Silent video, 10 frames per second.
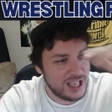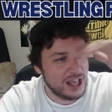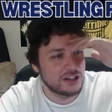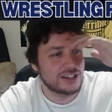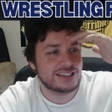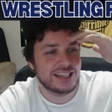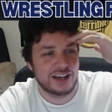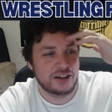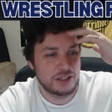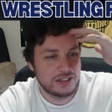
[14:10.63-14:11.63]
Hell in a
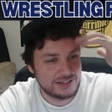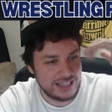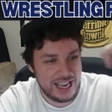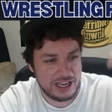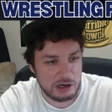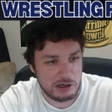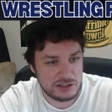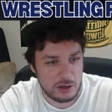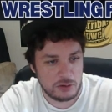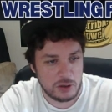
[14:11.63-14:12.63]
Cell, Taker,
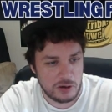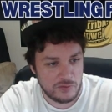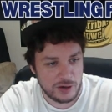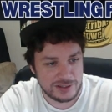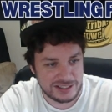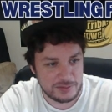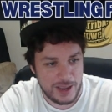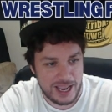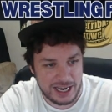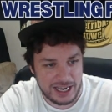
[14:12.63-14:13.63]
Stone Cold versus
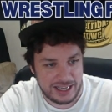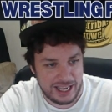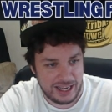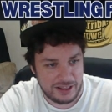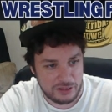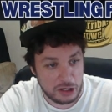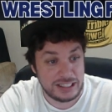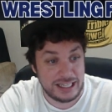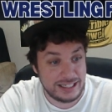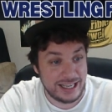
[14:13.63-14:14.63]
Mankind, Kane.
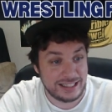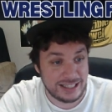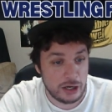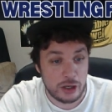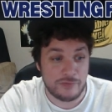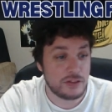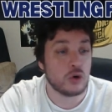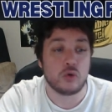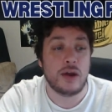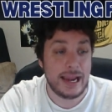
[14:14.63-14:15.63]
13 days later, you have the
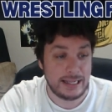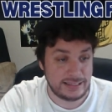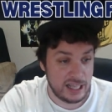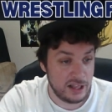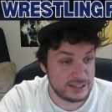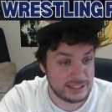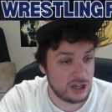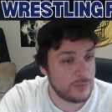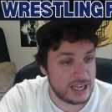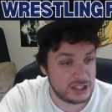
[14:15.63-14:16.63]
greatest Hell in a
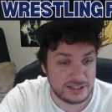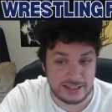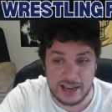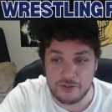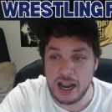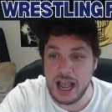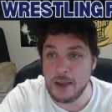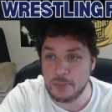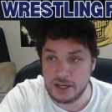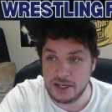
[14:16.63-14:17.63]
Cell match that's ever
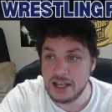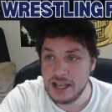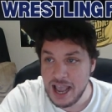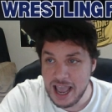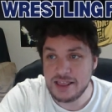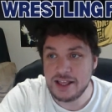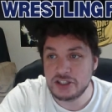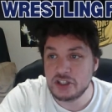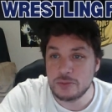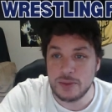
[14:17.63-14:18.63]
happened. And
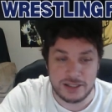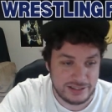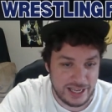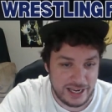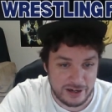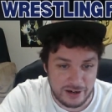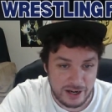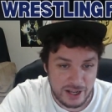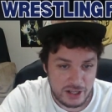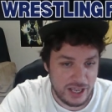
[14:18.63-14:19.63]
then 2 months
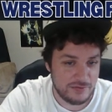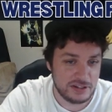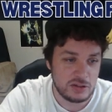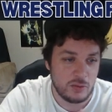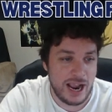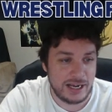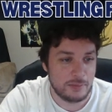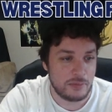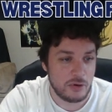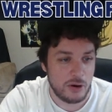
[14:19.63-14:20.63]
later, you have this
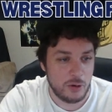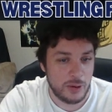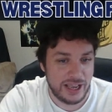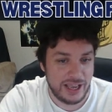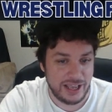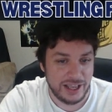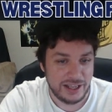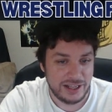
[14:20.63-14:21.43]
random throwaway,